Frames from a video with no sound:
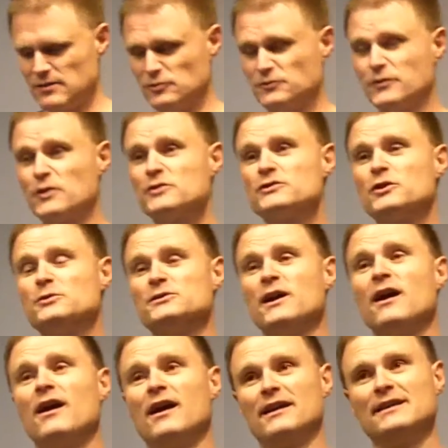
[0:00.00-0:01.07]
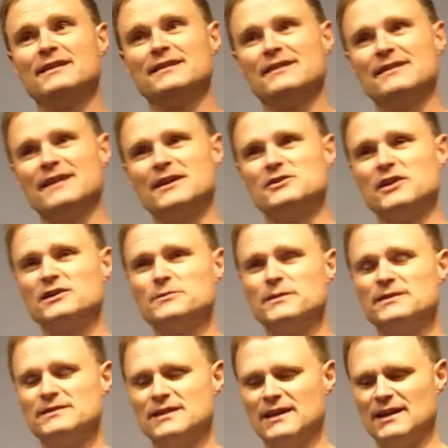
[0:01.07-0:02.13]
The verse goes on in that
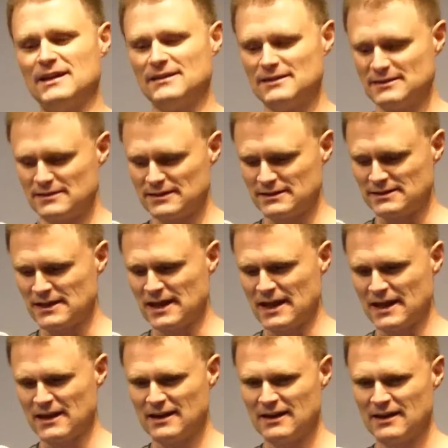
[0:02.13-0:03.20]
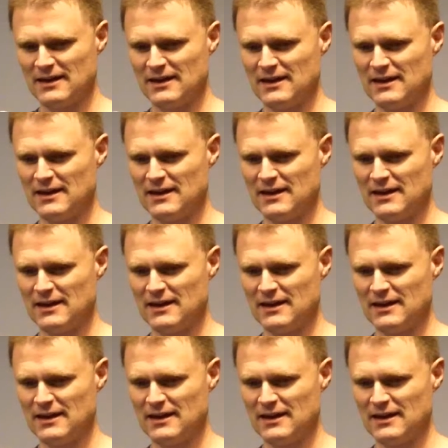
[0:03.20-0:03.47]
judgment to say,